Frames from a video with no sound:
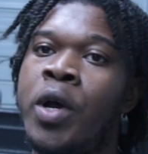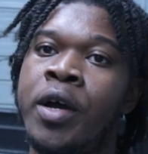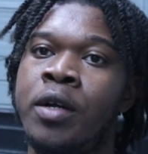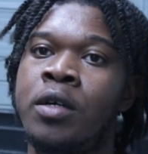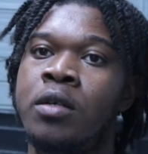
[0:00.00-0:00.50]

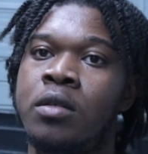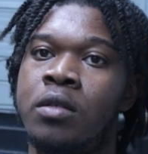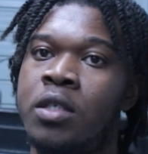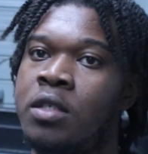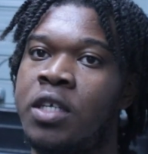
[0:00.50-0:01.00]
welder,
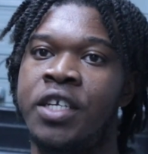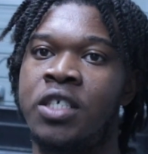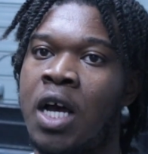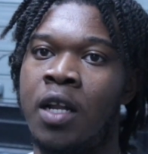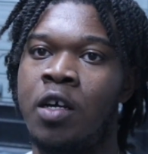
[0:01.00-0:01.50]
just
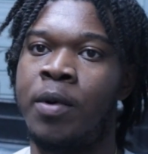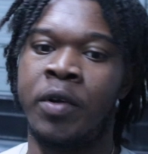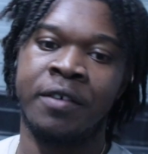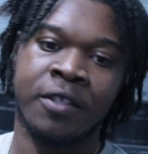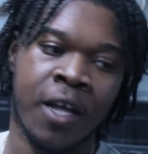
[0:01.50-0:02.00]
catching y'all up
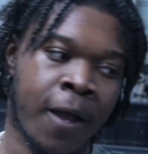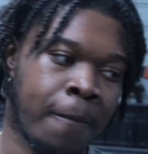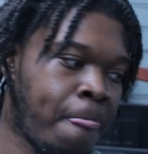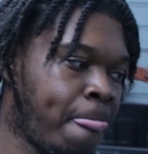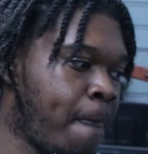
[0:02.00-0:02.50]
on everything.